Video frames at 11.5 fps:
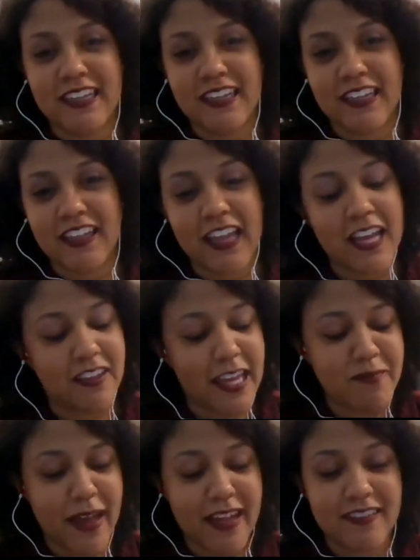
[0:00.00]
And
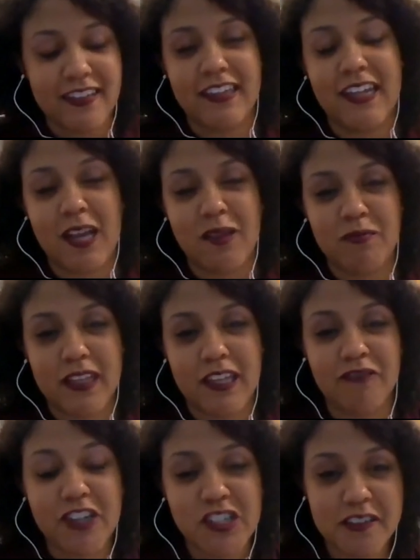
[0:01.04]
like Matt said, I'm
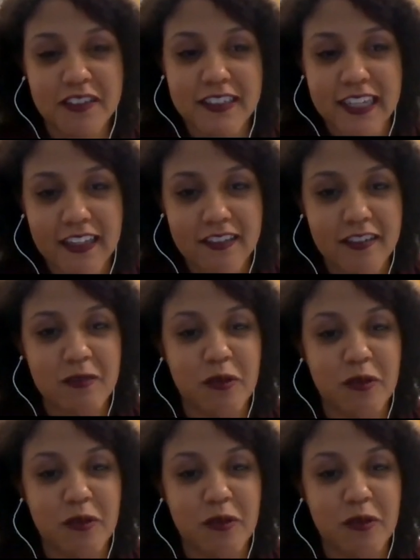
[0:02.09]
in Richardson, Texas.